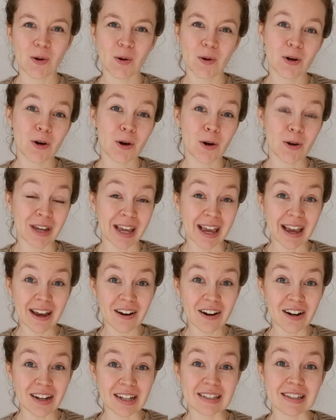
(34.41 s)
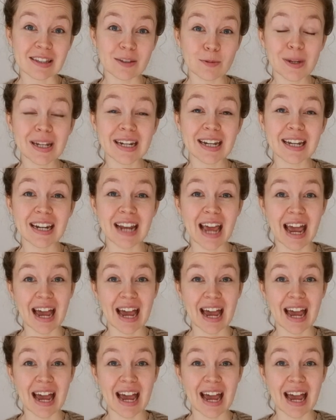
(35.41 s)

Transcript: Höner och Air in Sweden,